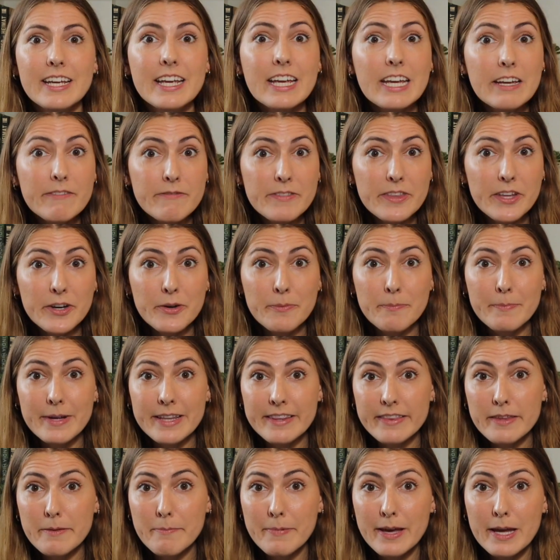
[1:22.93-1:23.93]
Even though
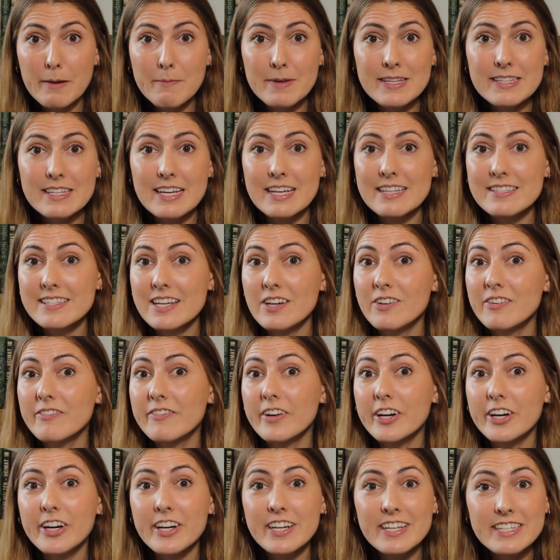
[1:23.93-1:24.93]
monthly payments can sound
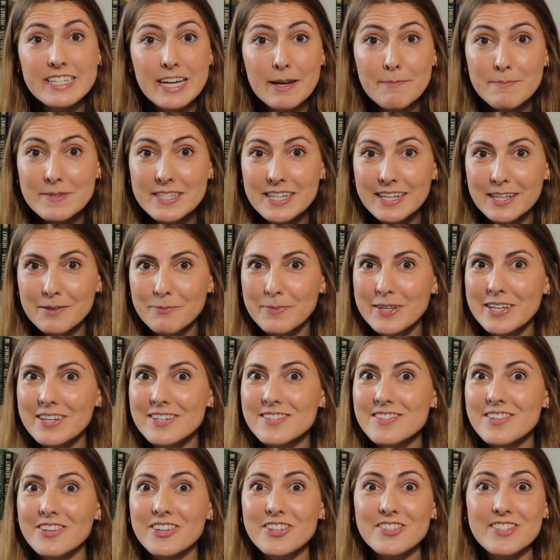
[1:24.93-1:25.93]
very tempting
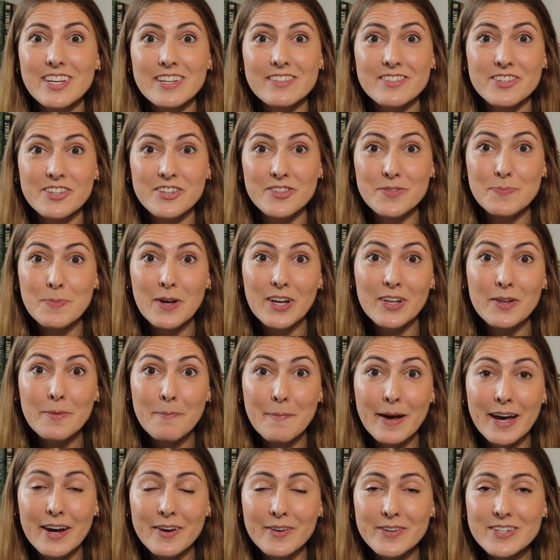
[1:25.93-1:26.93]
because they're such a small
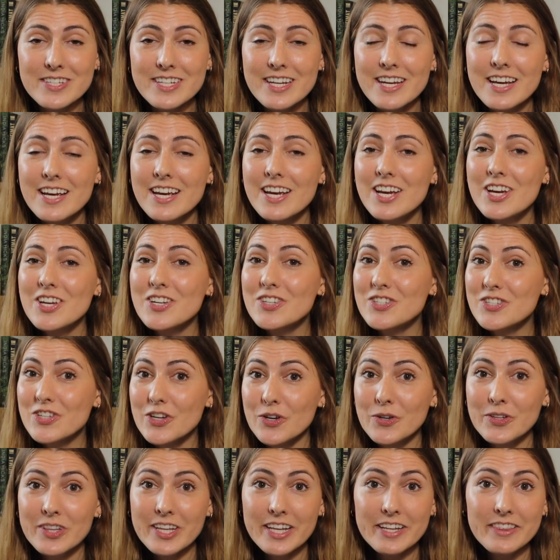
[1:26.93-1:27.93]
amount,
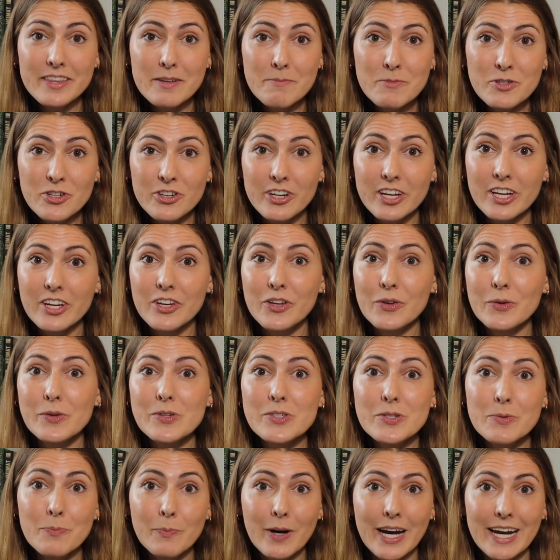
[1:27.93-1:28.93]
don't let them trick you
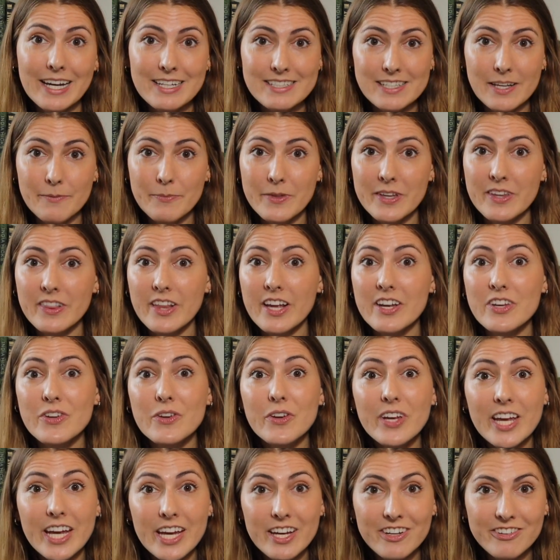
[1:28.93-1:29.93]
into buying something that
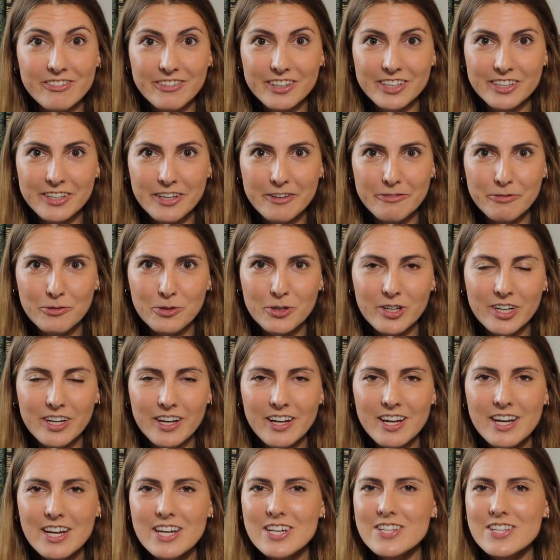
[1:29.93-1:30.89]
you can't really afford.